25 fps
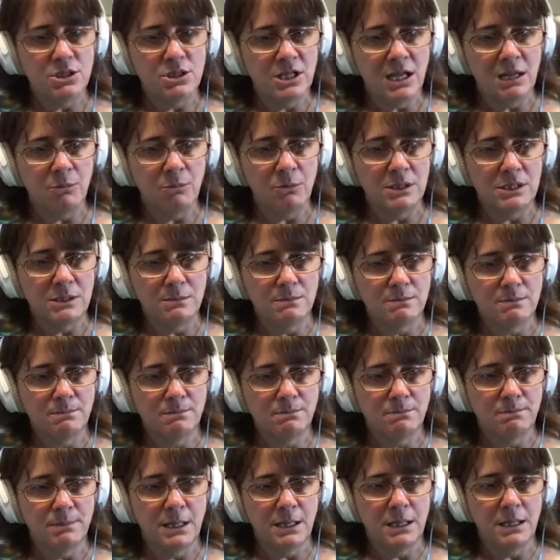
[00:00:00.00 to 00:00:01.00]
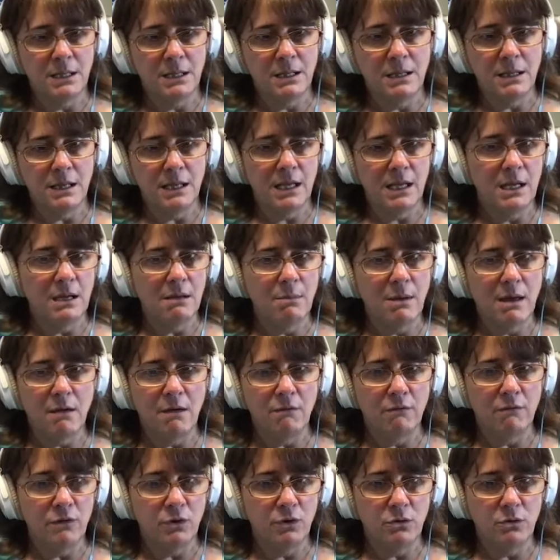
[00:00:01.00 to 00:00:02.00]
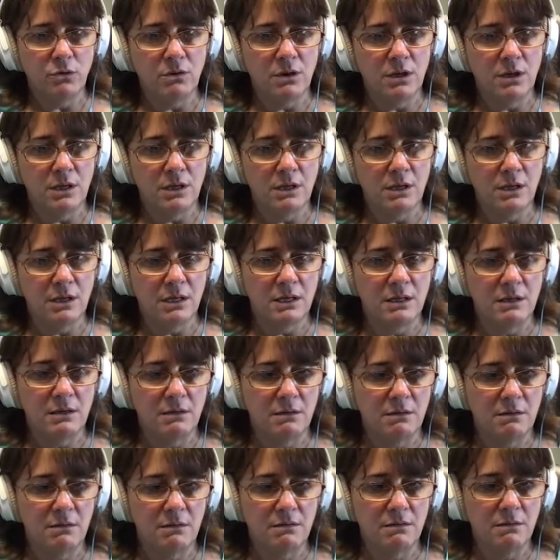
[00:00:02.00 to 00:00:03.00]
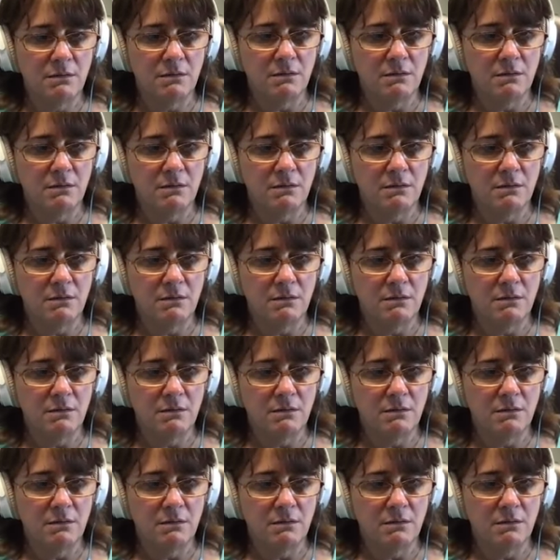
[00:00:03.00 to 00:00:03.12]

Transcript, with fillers: time we spend thinking about food and